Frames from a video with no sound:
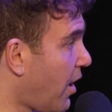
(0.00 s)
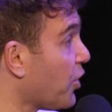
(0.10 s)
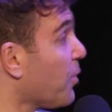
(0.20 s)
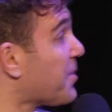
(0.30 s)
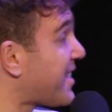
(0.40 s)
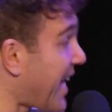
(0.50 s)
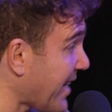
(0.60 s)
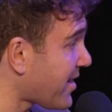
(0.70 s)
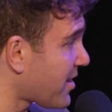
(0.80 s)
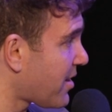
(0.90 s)
Are you
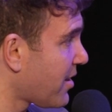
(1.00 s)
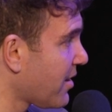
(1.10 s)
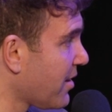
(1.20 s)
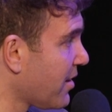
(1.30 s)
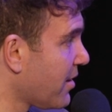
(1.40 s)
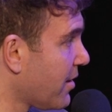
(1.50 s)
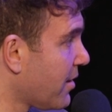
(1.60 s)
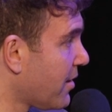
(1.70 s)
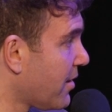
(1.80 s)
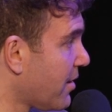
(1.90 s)
obsessed?
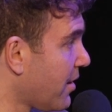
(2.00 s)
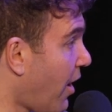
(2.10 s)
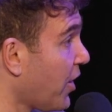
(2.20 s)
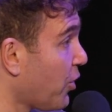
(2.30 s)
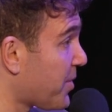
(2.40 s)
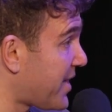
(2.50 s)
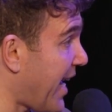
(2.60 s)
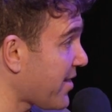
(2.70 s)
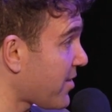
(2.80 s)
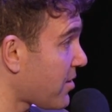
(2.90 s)
Are you
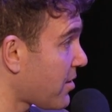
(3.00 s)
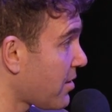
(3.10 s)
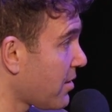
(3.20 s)
obsessed?